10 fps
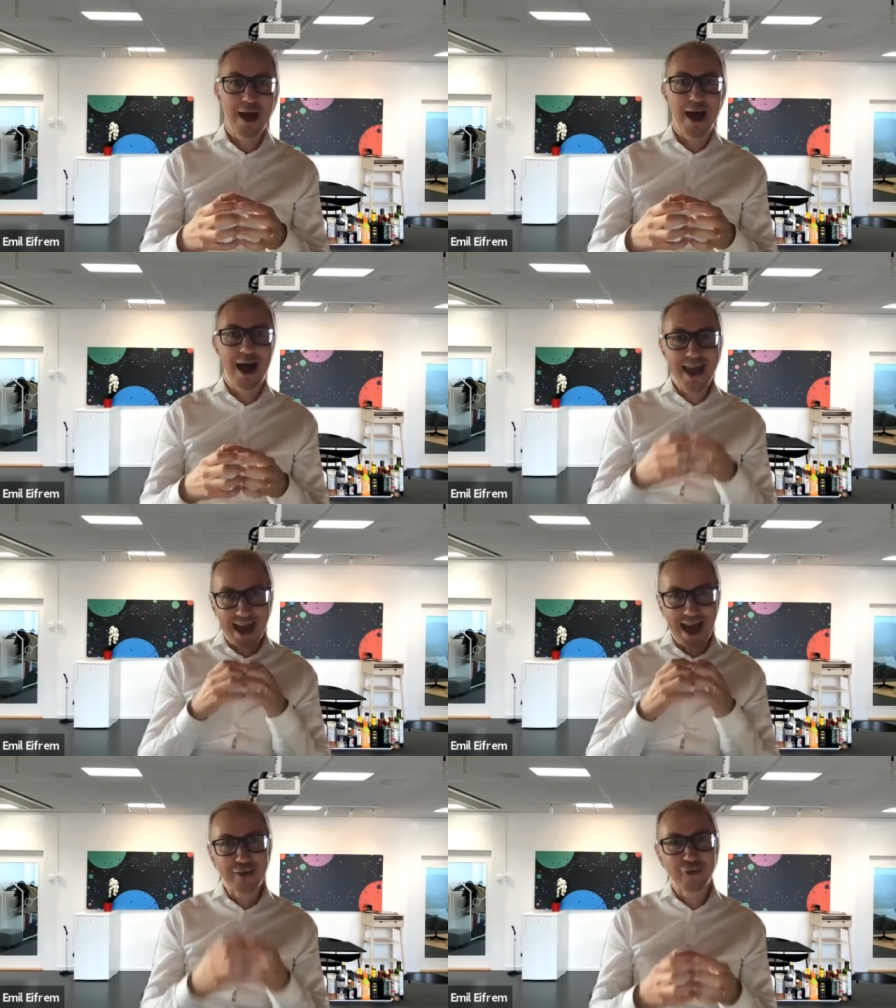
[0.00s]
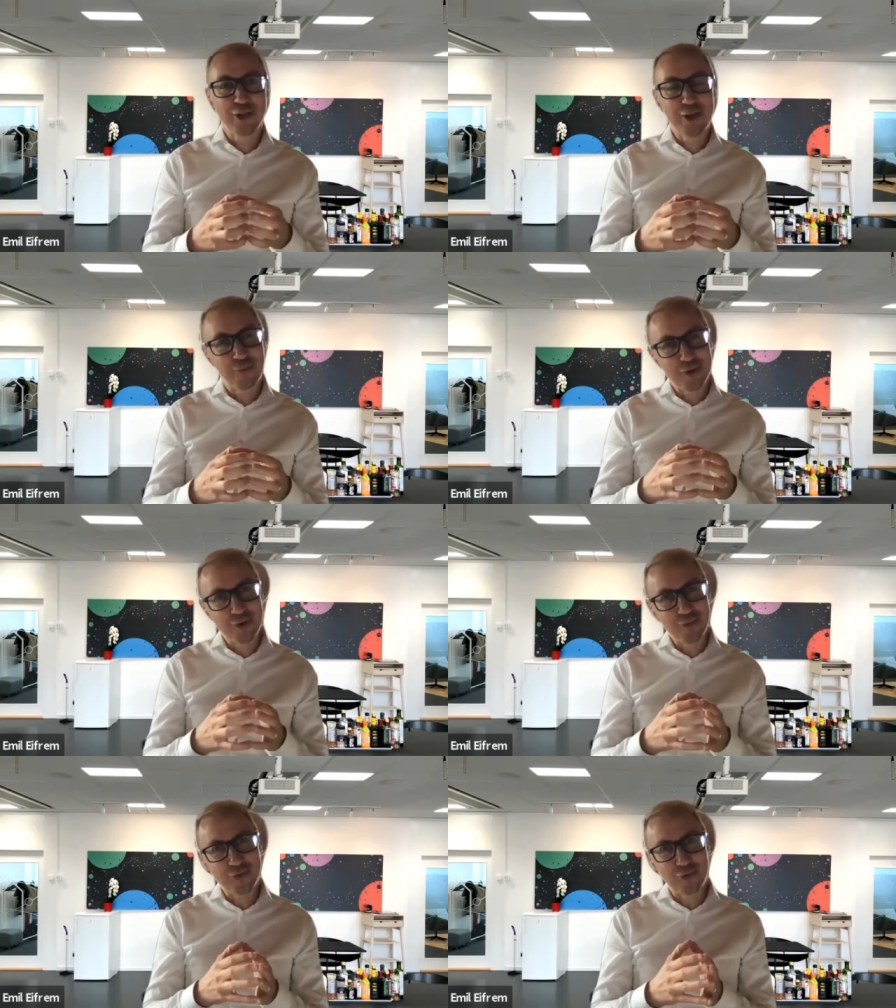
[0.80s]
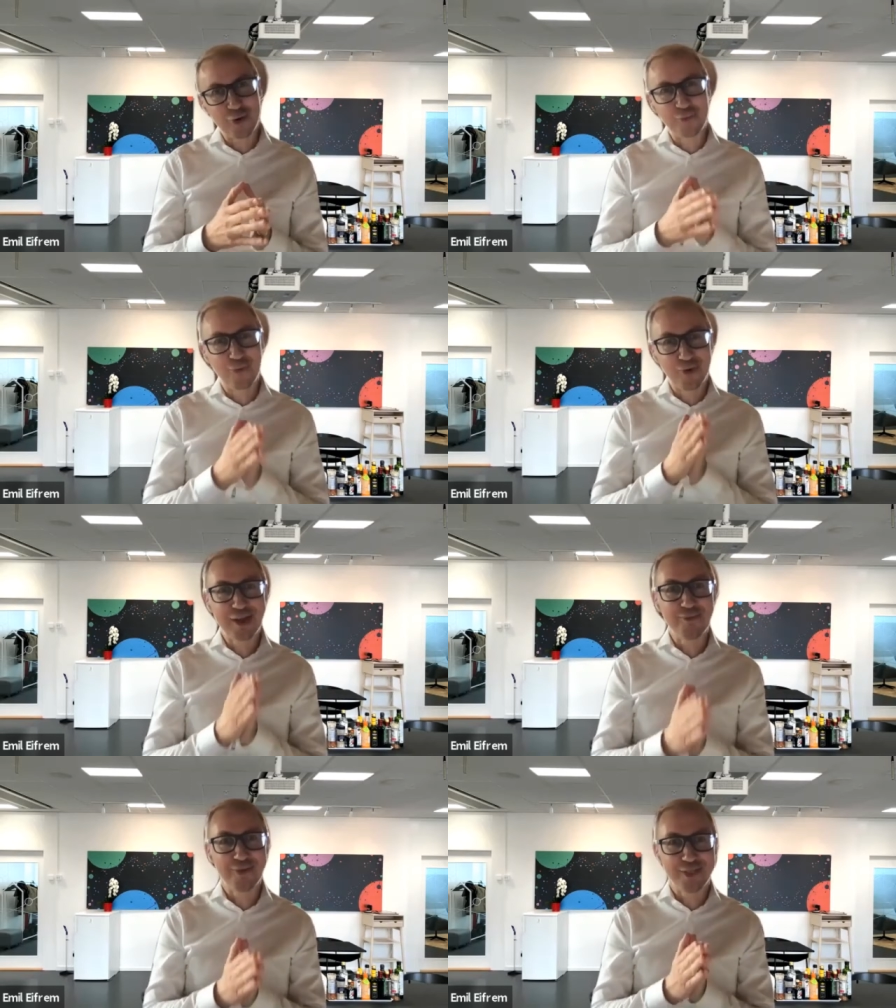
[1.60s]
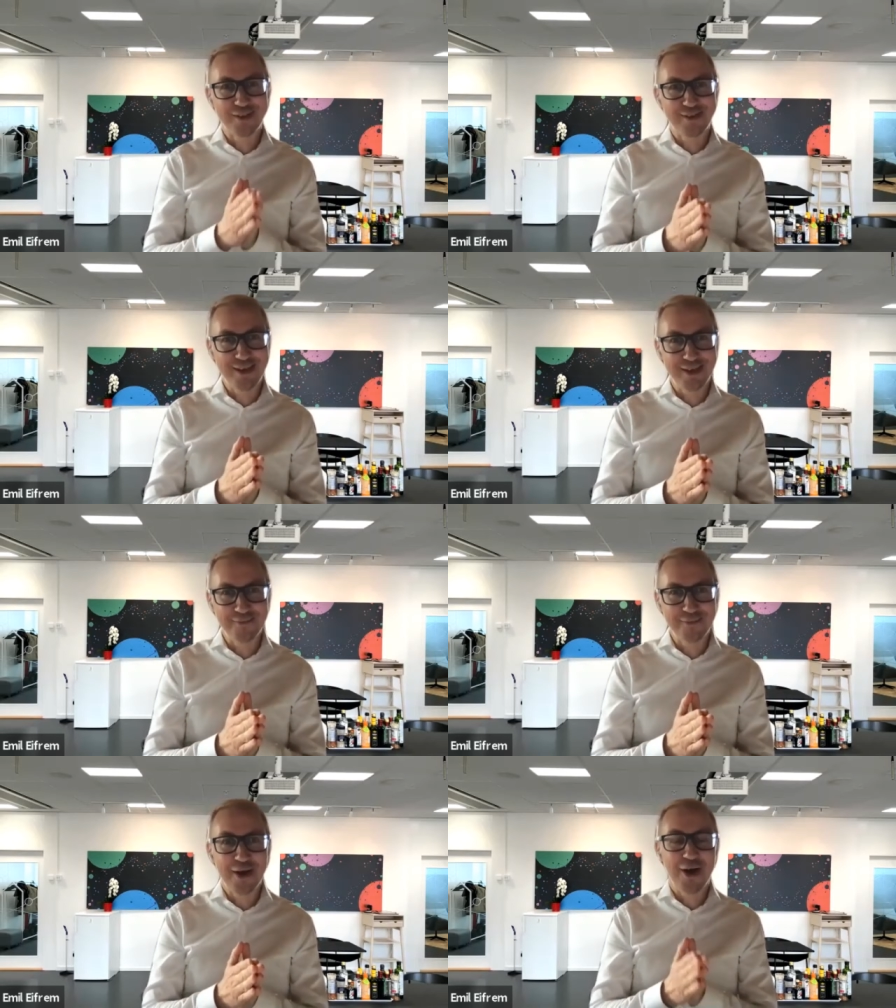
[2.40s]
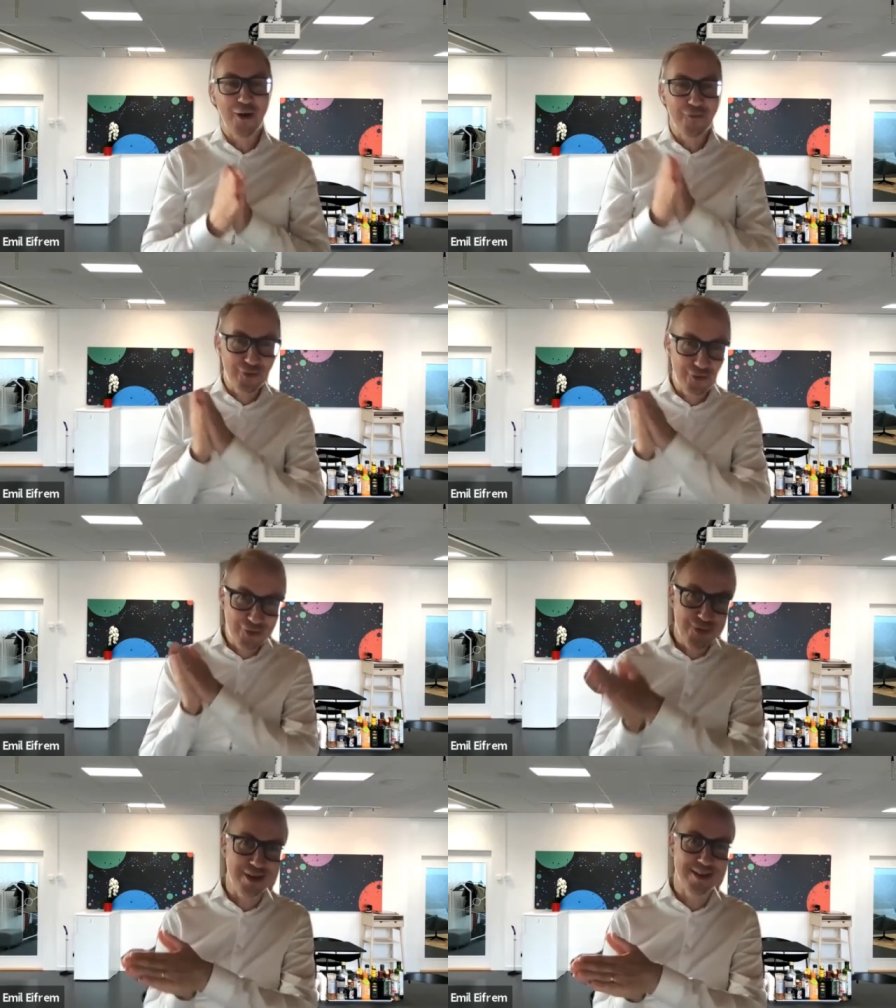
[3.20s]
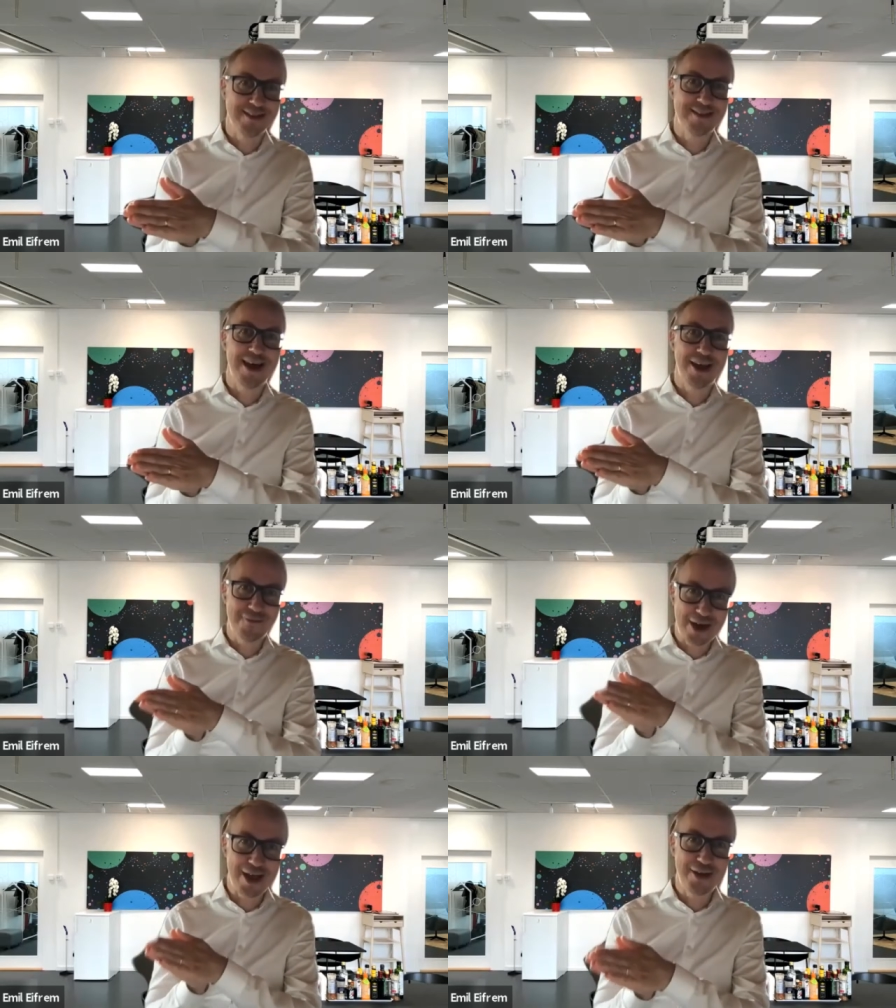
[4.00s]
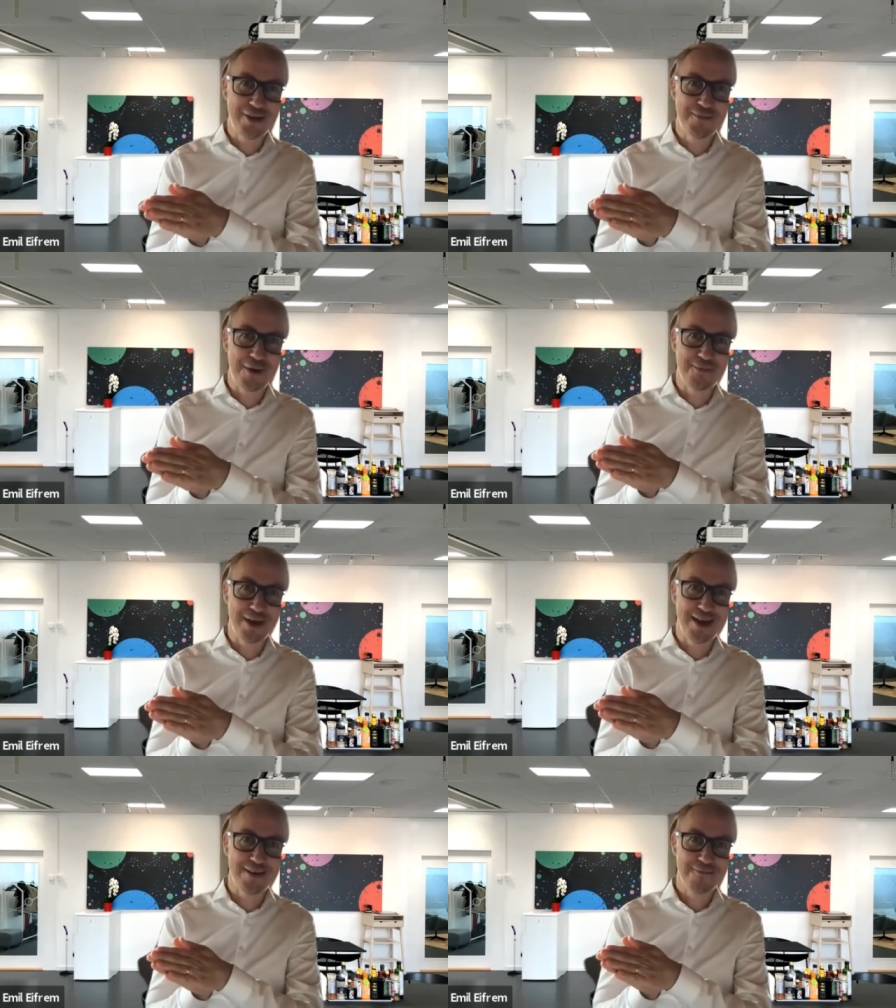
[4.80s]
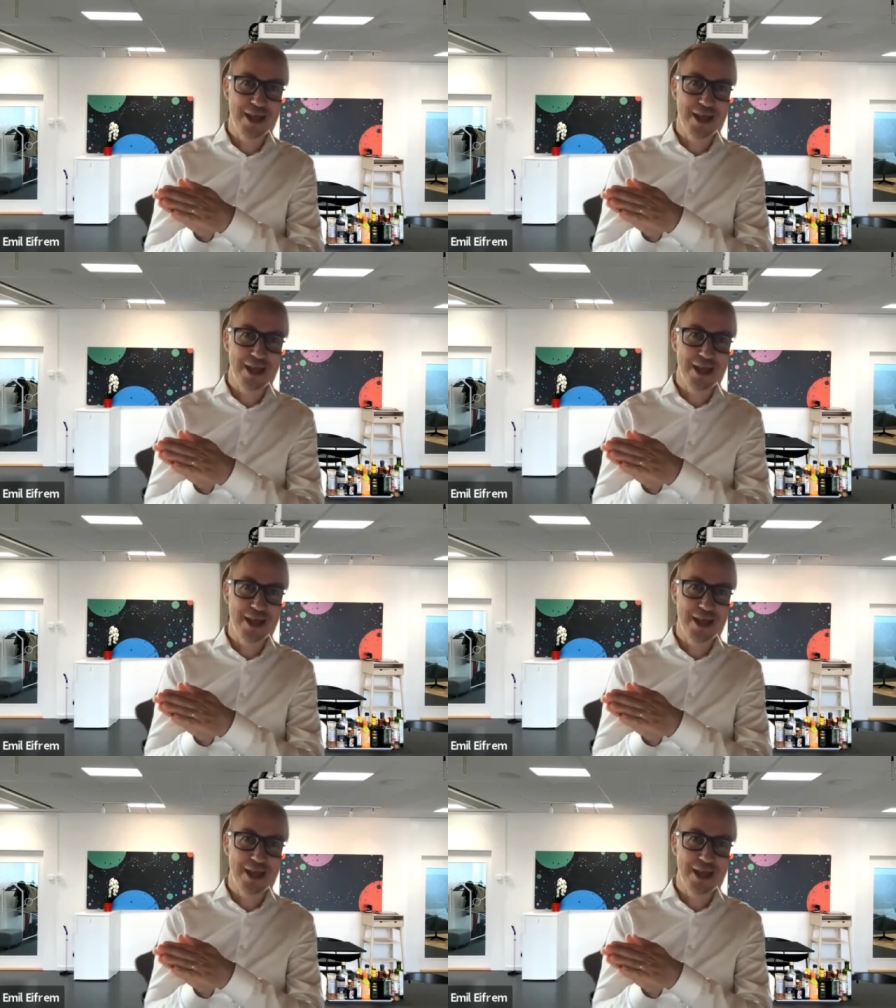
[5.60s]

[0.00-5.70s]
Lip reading: we started working with a team of students out of IIT Bombay.